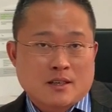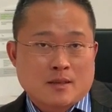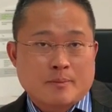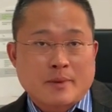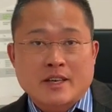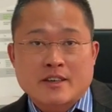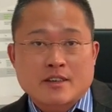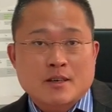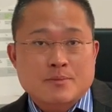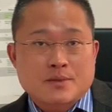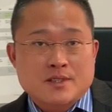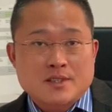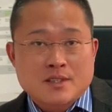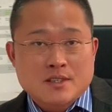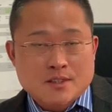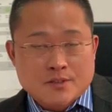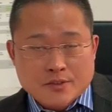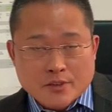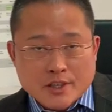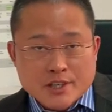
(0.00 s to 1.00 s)
Bankruptcy
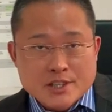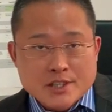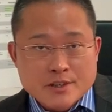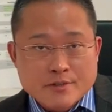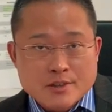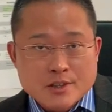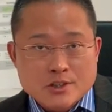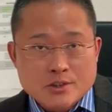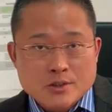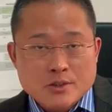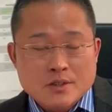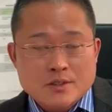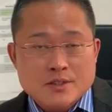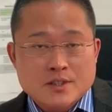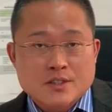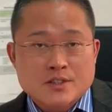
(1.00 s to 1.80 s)
is for individuals,